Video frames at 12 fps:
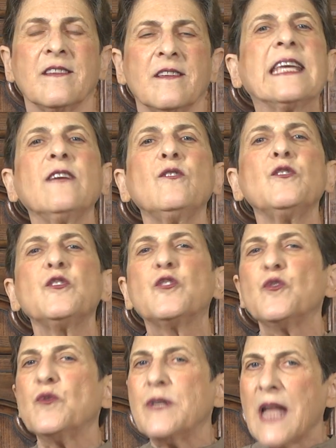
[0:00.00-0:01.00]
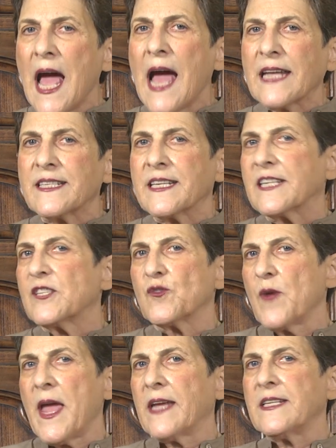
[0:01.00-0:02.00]
Gills do not
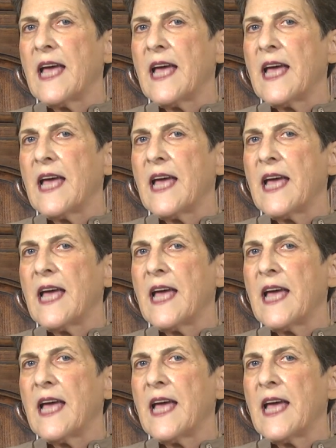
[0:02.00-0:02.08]
extract